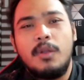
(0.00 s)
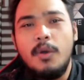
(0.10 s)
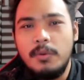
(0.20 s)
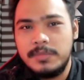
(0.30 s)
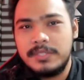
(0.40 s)

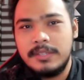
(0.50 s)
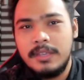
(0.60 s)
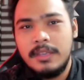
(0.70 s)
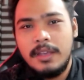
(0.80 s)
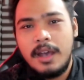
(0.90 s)
homes.
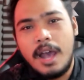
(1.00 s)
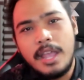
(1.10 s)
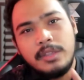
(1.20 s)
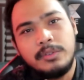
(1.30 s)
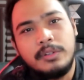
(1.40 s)

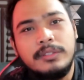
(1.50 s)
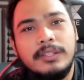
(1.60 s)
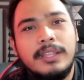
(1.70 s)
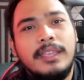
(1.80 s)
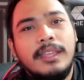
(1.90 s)
I
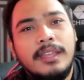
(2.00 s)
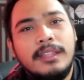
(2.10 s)
currently